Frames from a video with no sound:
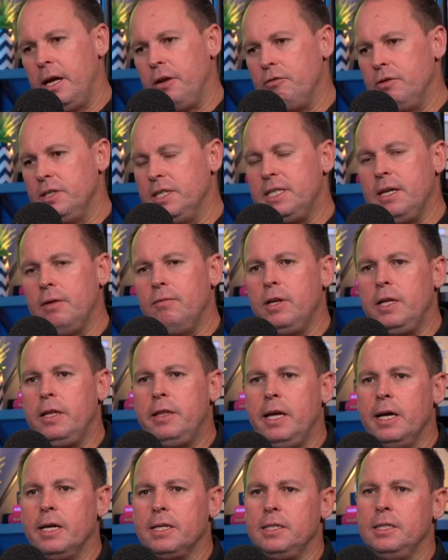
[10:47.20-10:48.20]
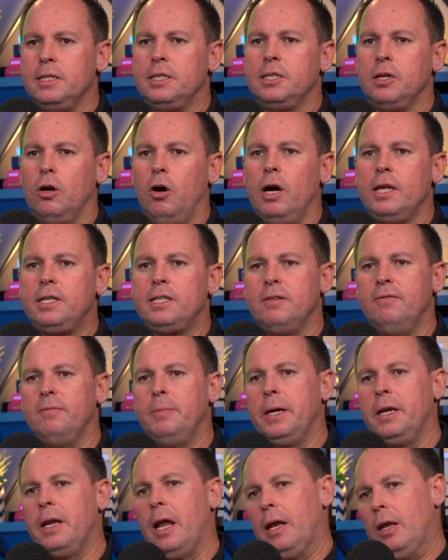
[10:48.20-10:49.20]
170,000 sites have
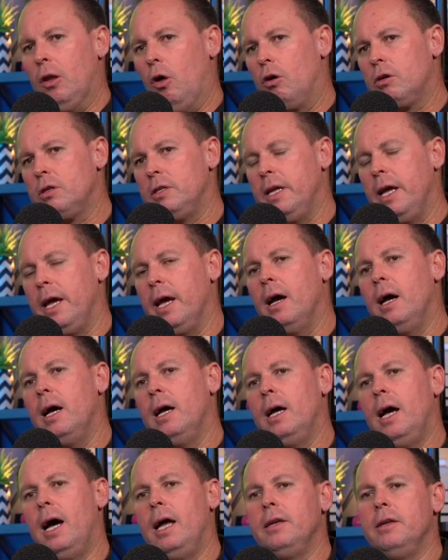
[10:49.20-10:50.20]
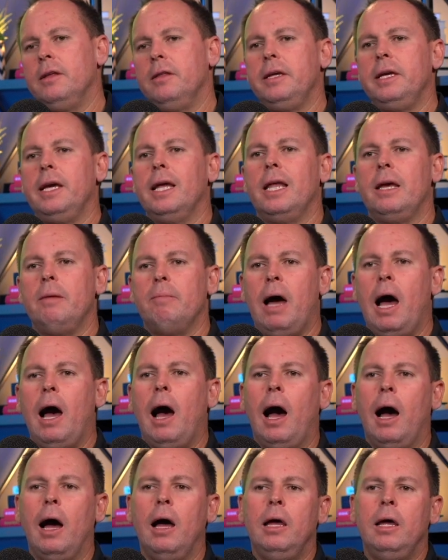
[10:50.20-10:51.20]
been unlocked now under the
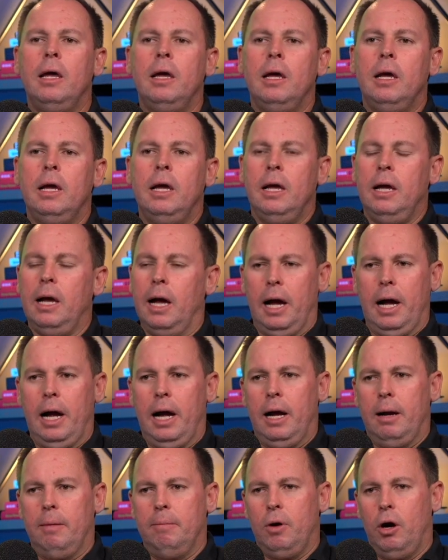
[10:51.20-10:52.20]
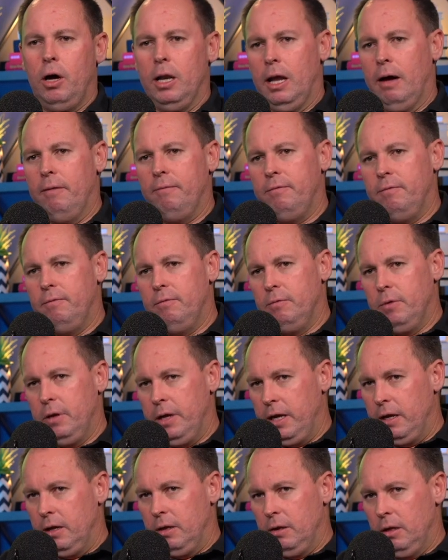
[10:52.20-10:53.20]
LMR, I love,
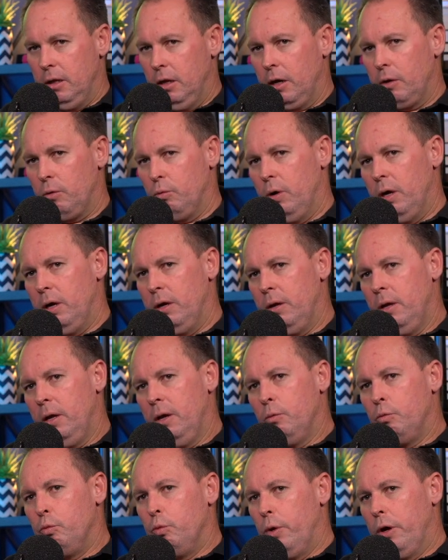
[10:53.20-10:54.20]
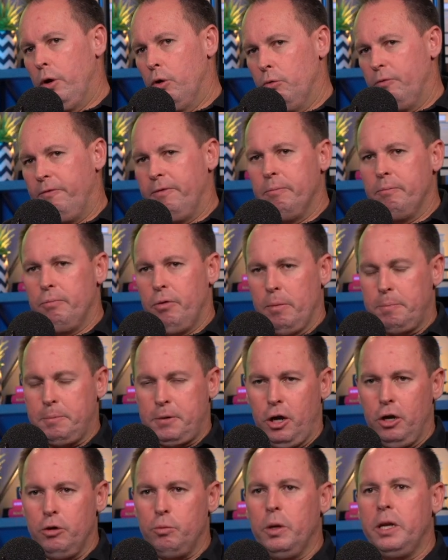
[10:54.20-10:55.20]
like Will from
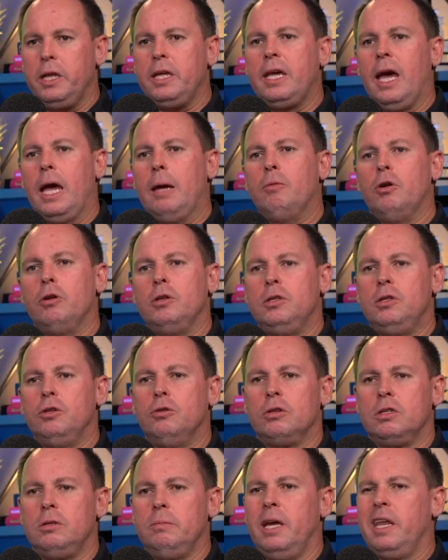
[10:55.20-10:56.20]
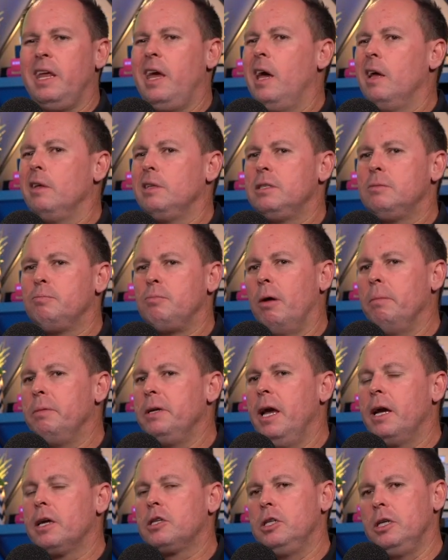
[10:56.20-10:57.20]
PropCode, when he came on, talked about how it's
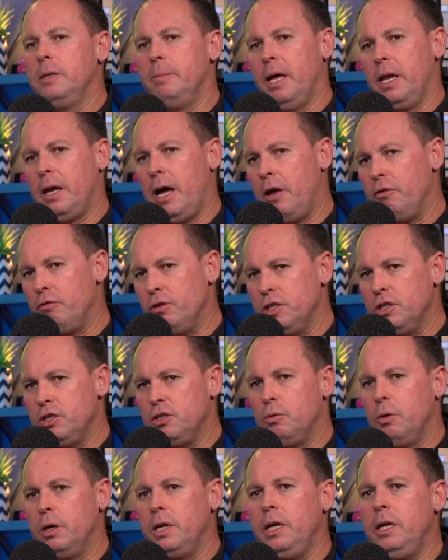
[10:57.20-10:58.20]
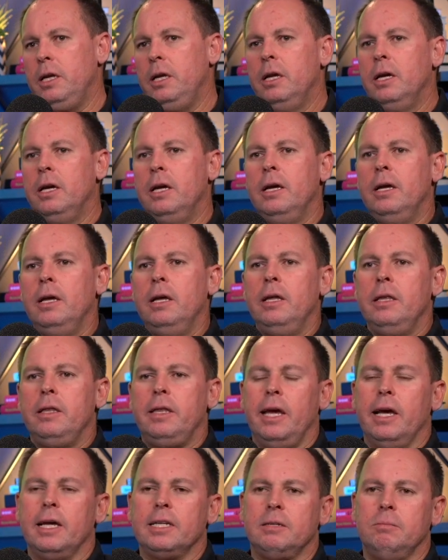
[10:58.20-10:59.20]
probably actually about
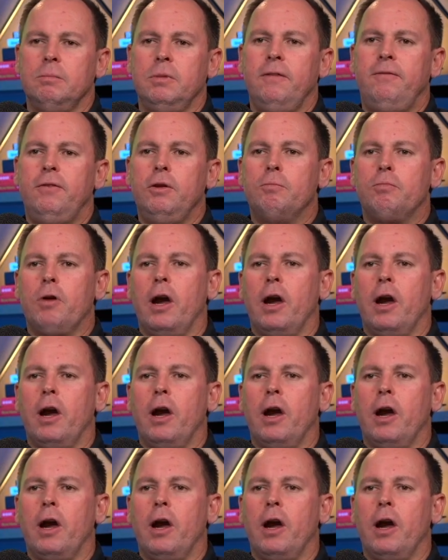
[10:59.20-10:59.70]
120,000. But if you